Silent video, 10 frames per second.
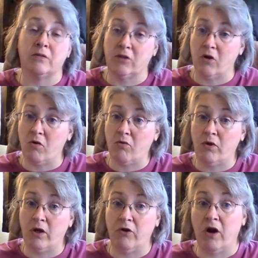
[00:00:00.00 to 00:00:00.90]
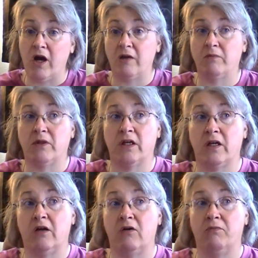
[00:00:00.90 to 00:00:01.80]
So here I am
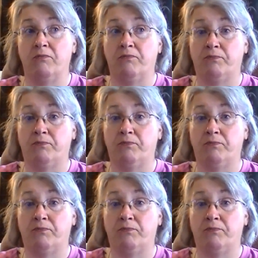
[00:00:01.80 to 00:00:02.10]
sitting here.